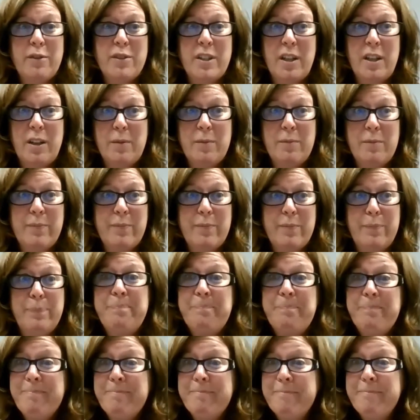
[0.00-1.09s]
Day,
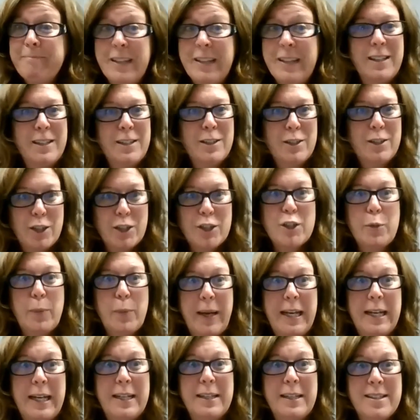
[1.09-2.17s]
just the
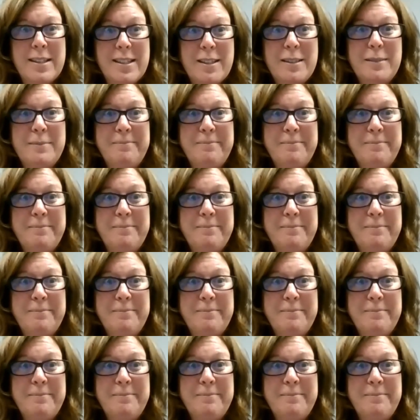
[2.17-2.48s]
way it is.